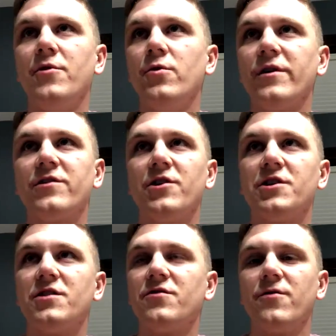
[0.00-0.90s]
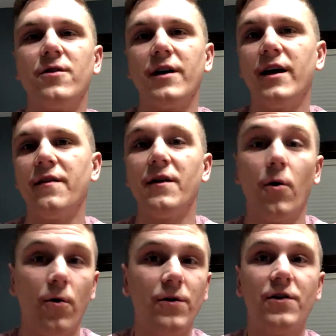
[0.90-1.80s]
doing searches for, again, the
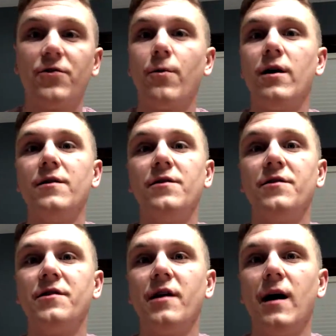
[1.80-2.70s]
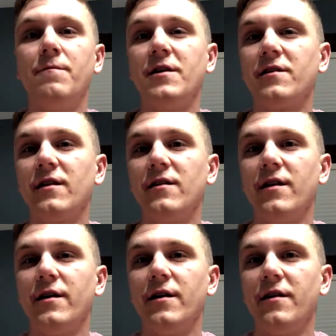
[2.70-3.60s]
oldest ones, obviously
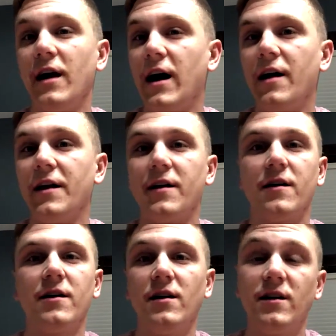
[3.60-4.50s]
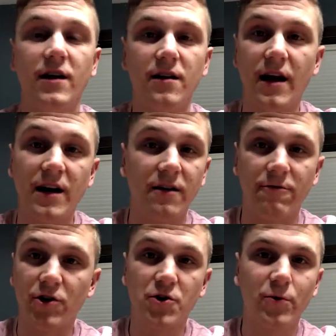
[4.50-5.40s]
the like, get any
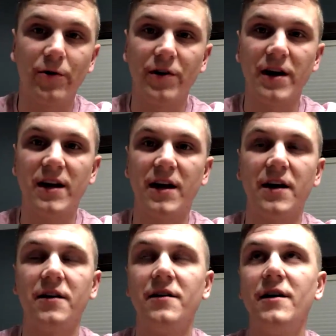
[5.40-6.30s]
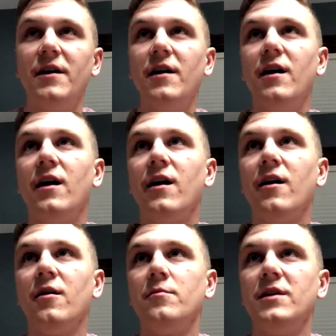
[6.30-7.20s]
virtuals I can,
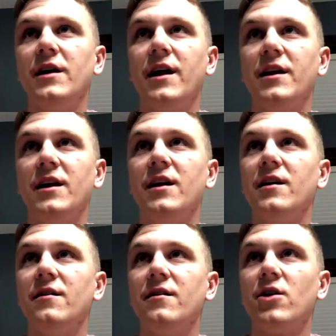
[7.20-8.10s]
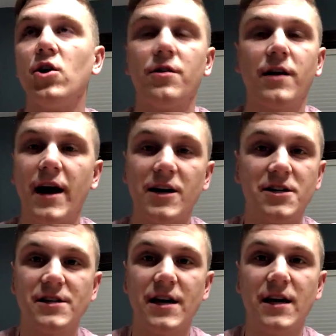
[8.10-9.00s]
get any Earth
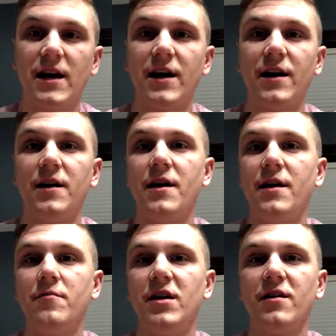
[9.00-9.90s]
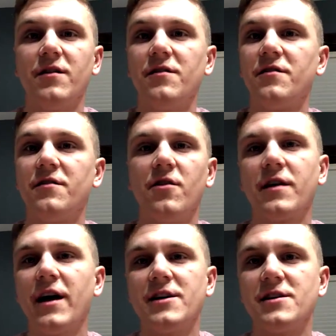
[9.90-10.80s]
caches I can, because Earth
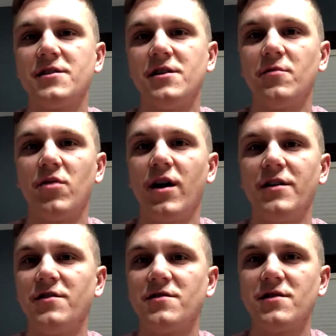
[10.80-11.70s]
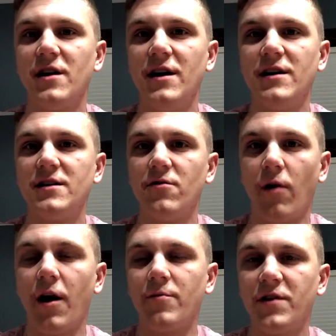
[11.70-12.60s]
caches, you could probably just
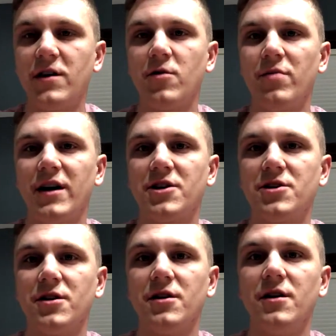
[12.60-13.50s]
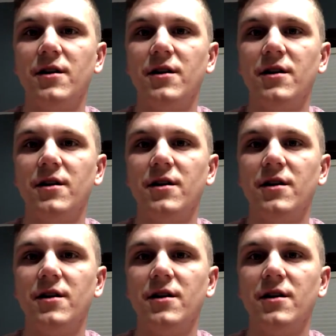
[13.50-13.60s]
run up, take your picture,